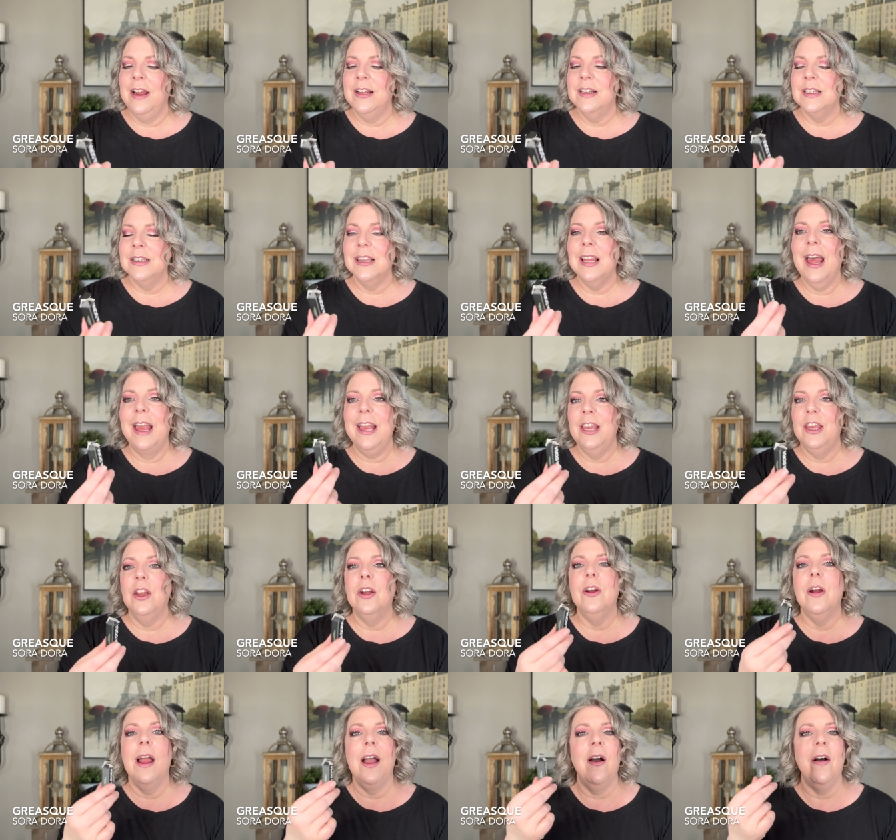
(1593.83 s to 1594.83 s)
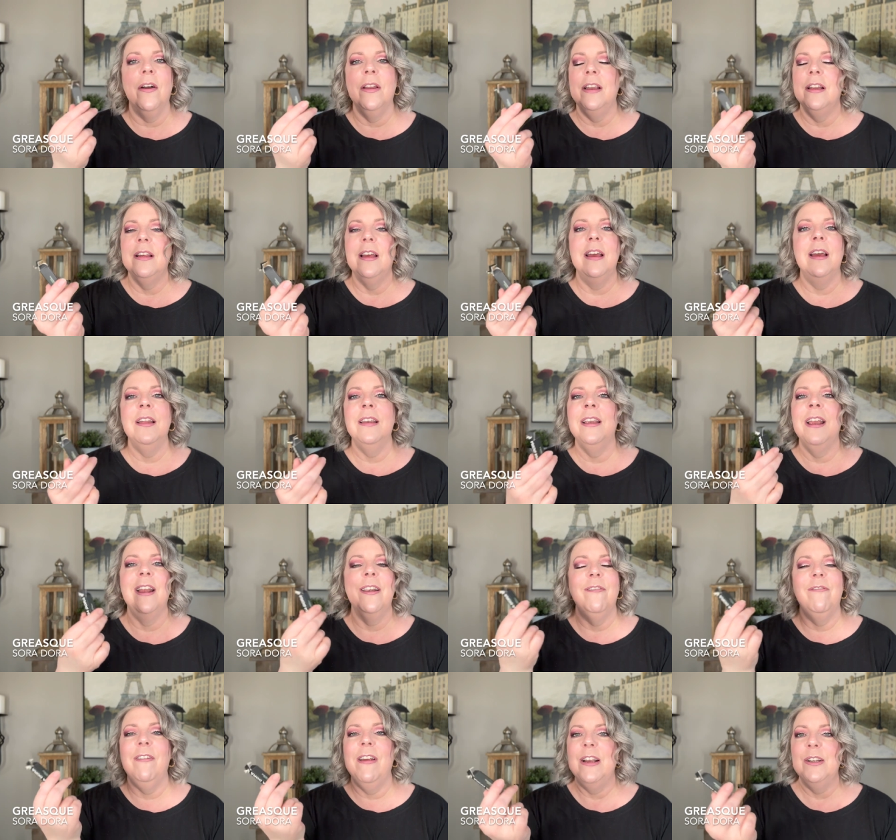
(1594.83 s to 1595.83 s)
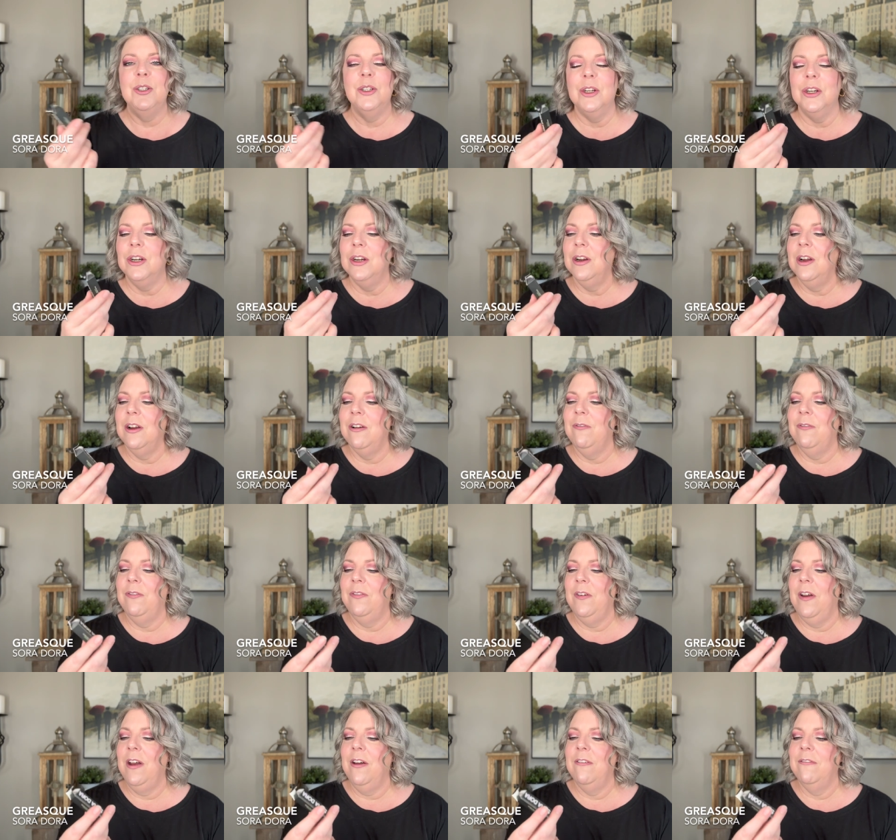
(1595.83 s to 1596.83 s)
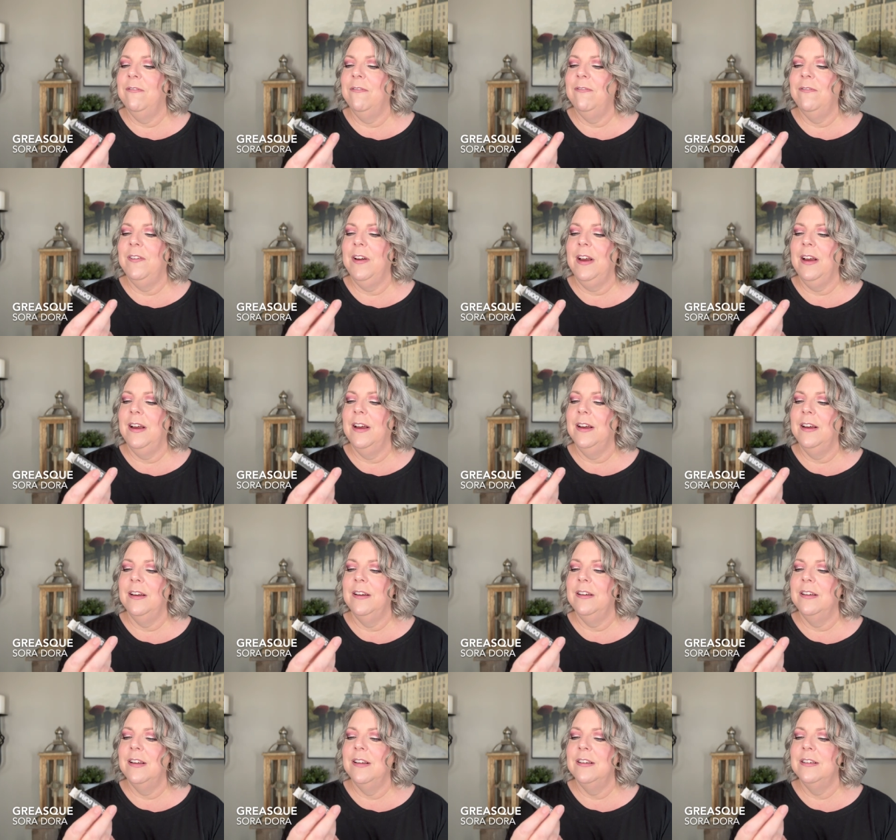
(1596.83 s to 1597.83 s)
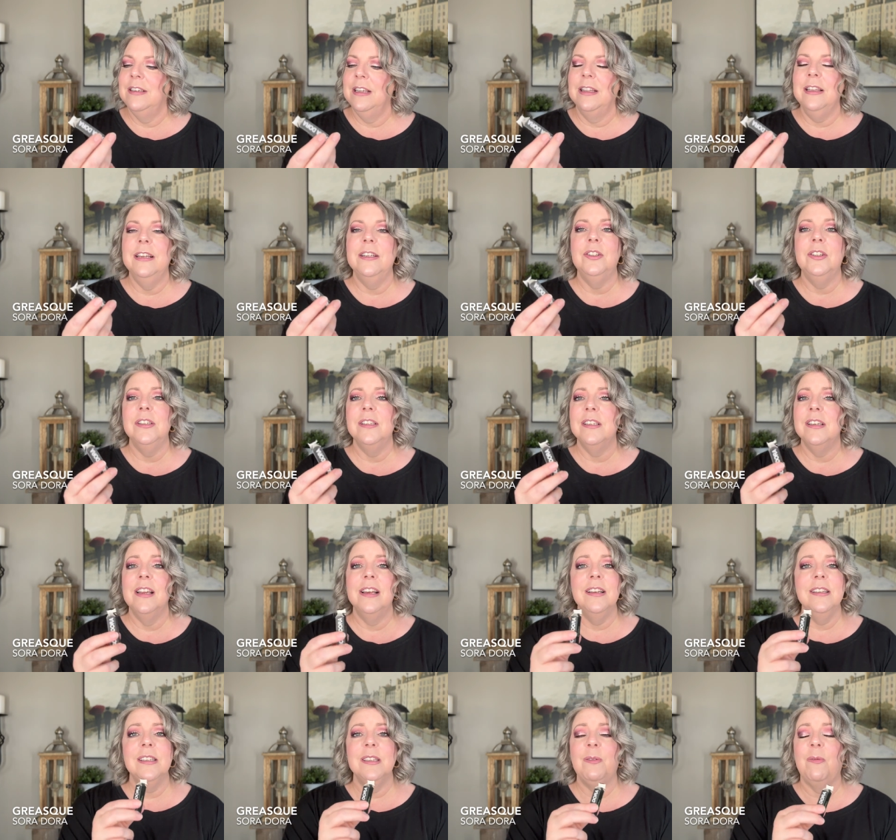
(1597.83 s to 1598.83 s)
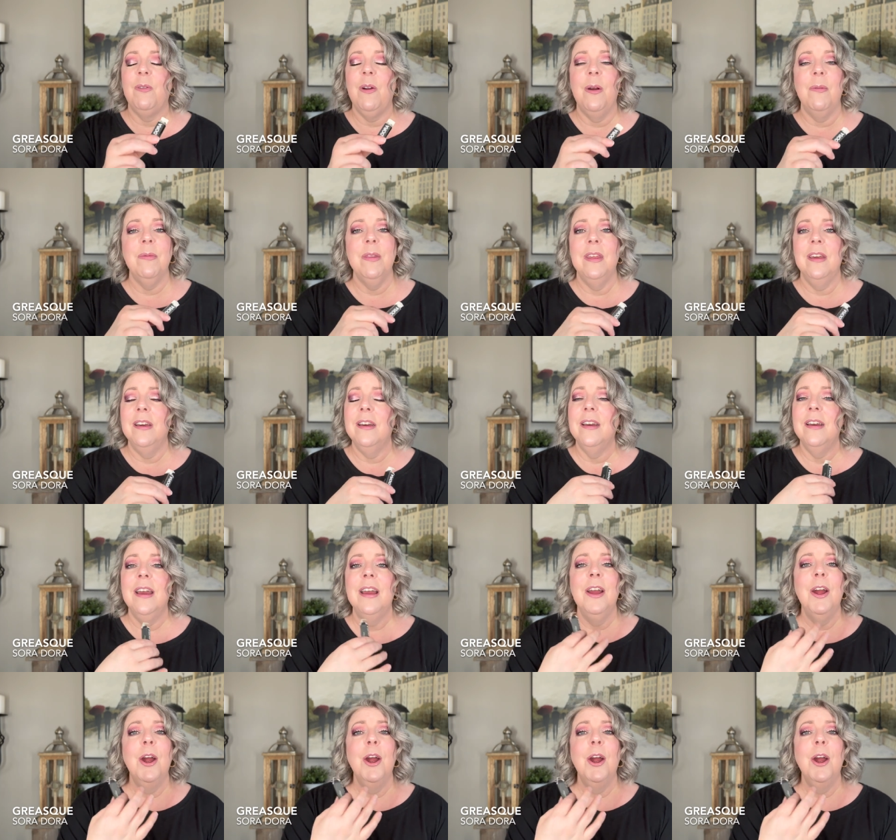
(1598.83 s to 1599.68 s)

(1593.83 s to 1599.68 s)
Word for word: It's like you're on a, an adventure of, of uh, deliciousness from the